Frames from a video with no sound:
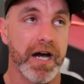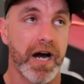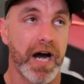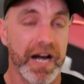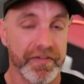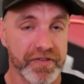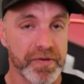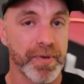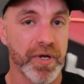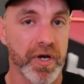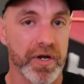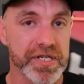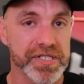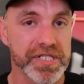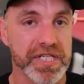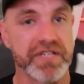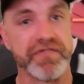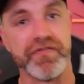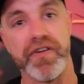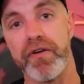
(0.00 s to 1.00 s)
I have to be
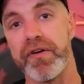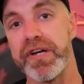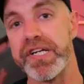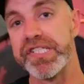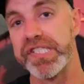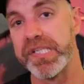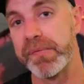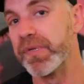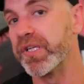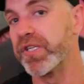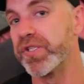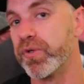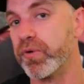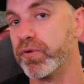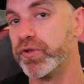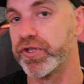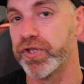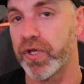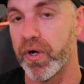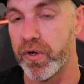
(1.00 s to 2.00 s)
honest, it's very similar to
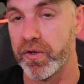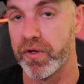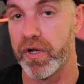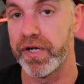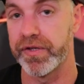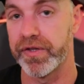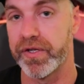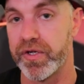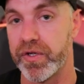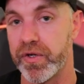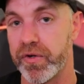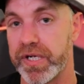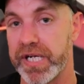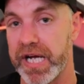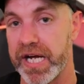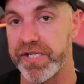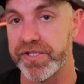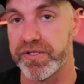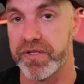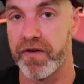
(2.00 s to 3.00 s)
a show like the
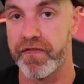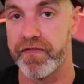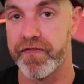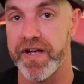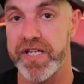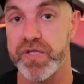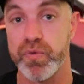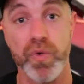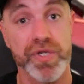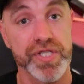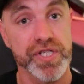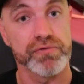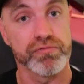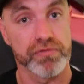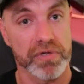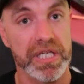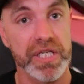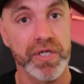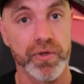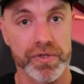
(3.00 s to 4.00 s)
UK Slot Fest, which is
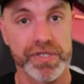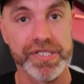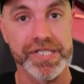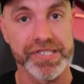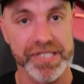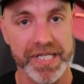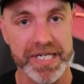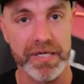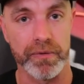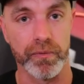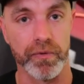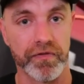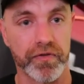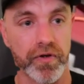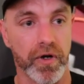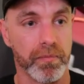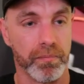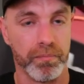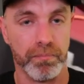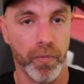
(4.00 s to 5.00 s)
really good to see. We've
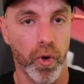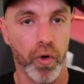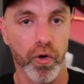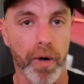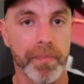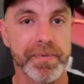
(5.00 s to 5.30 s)
got more